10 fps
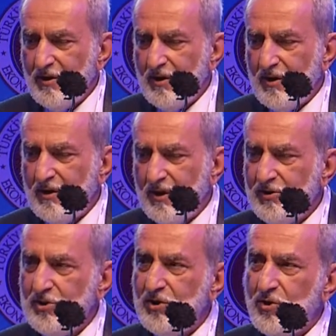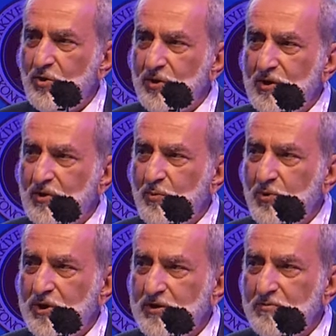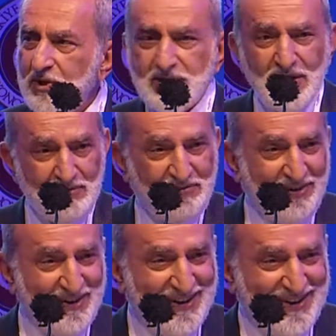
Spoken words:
Can I actually go there and operate it myself?